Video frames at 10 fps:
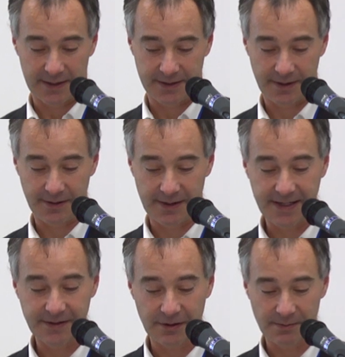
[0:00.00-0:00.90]
So the
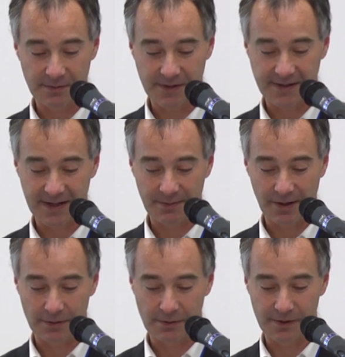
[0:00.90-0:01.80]
lease document, which is signed by
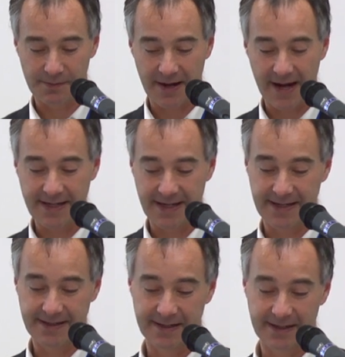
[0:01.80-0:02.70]
all the
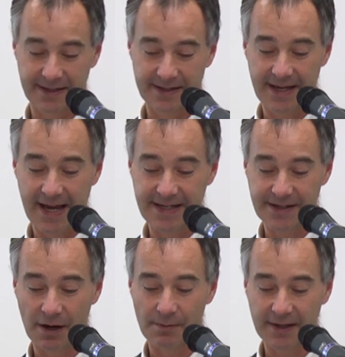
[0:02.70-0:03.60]
parties, contains
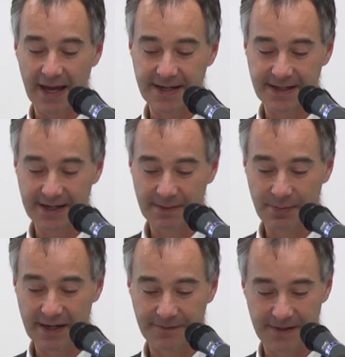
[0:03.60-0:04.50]
the obligations and
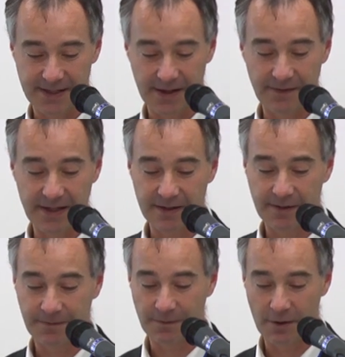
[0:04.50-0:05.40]
benefits of each of
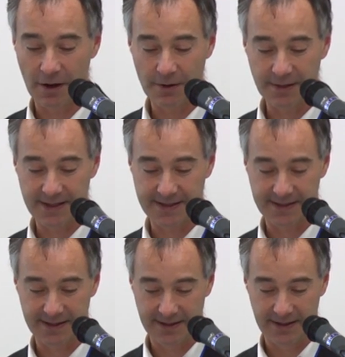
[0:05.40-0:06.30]
the four
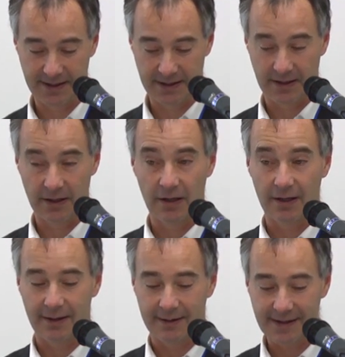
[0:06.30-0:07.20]
owners.
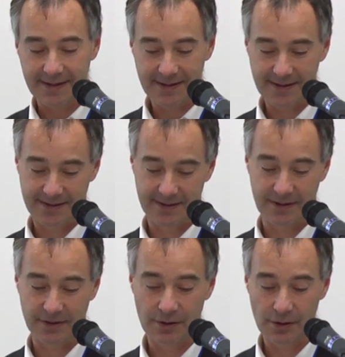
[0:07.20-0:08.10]
Leases
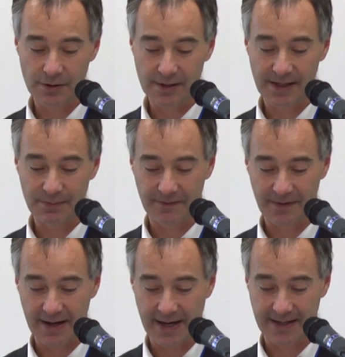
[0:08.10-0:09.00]
usually
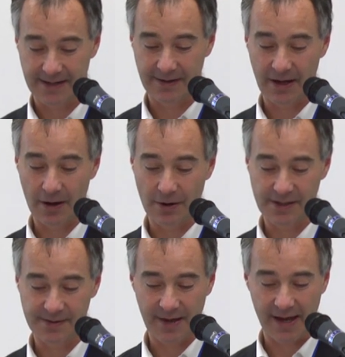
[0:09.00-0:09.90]
provide that
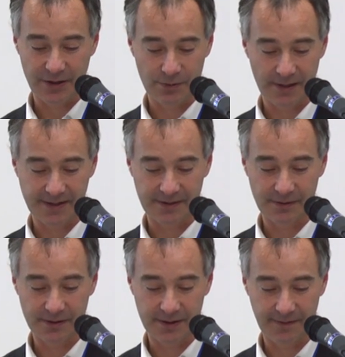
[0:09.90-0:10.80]
owners may enjoy
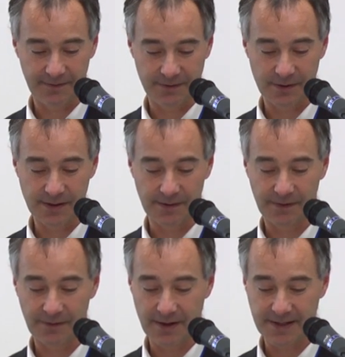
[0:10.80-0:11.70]
exclusive use of
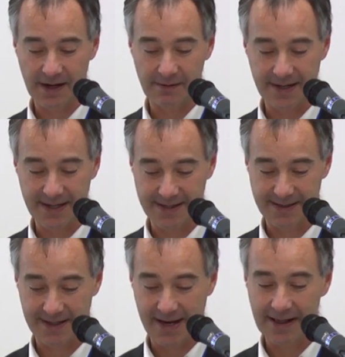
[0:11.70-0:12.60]
the various
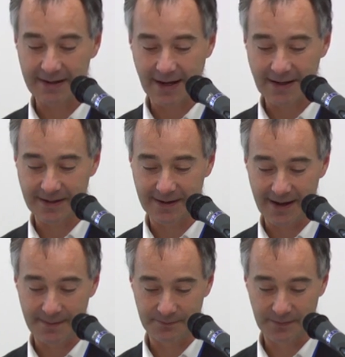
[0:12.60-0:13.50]
areas allocated to
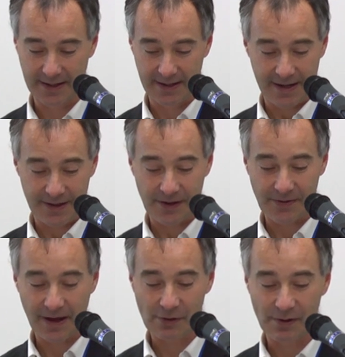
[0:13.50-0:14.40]
them, that
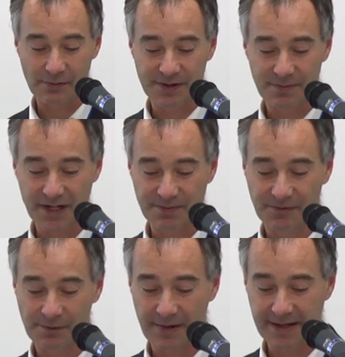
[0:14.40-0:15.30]
they will be responsible
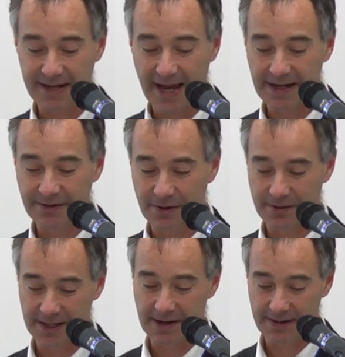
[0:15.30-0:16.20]
for maintaining
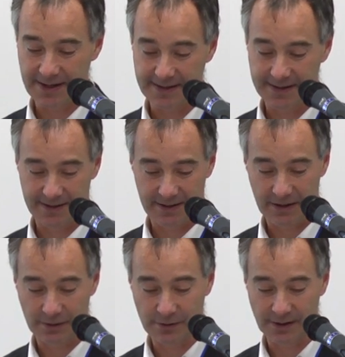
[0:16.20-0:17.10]
those areas,
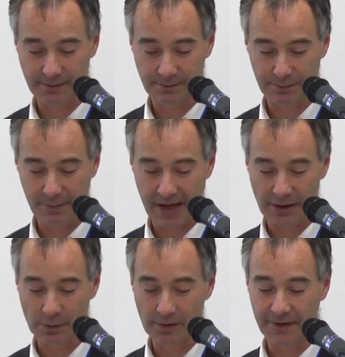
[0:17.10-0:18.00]
including paying
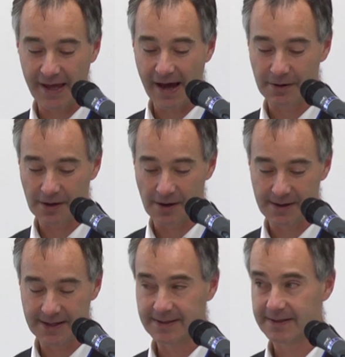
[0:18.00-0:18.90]
all of their
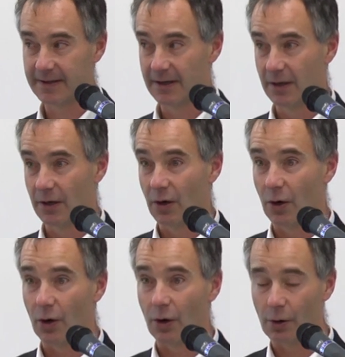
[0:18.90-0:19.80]
outgoings.
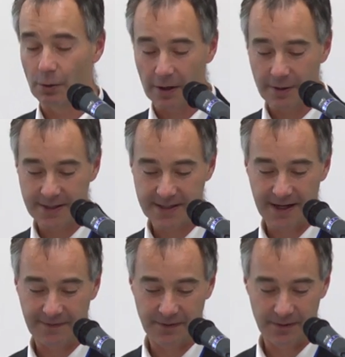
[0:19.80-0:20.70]
All owners
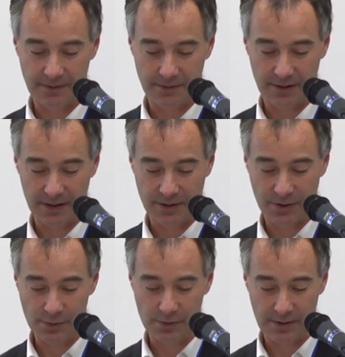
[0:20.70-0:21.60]
have to
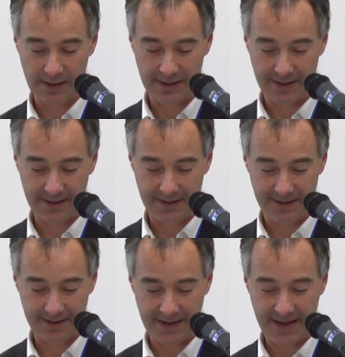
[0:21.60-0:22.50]
insure
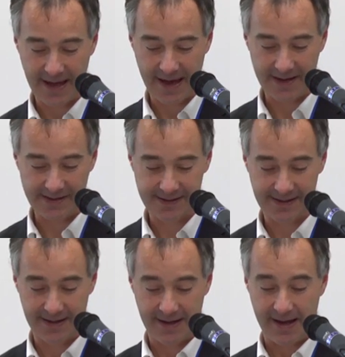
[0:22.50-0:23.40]
their house,
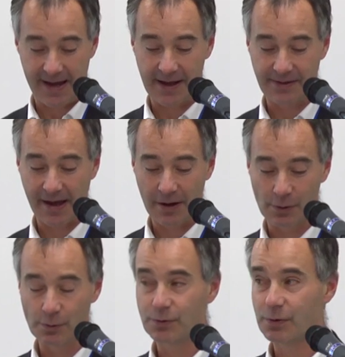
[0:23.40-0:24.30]
and they are
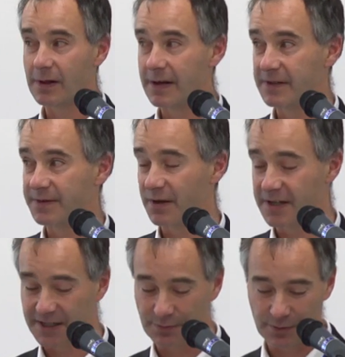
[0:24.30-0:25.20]
all jointly
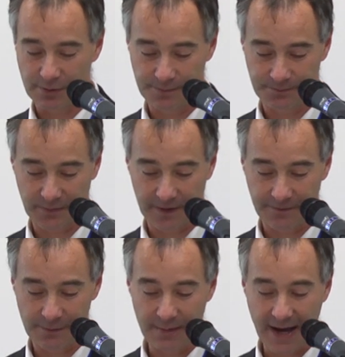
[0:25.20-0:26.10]
responsible
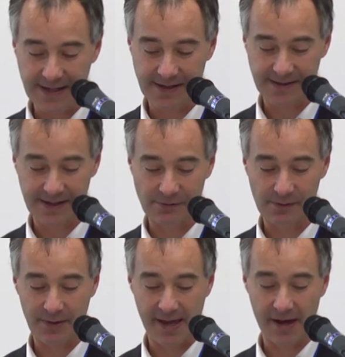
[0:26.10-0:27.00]
for maintenance and
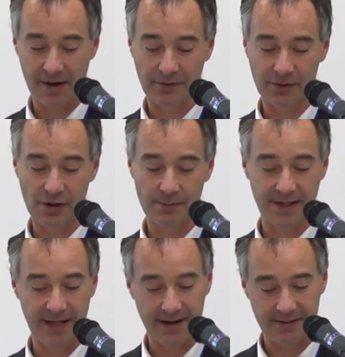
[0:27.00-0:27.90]
repair of the
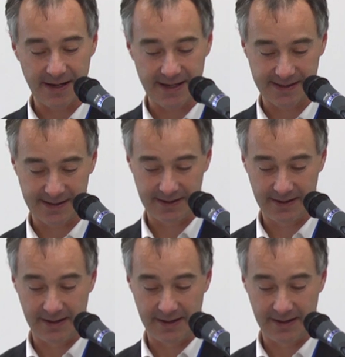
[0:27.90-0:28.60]
common areas.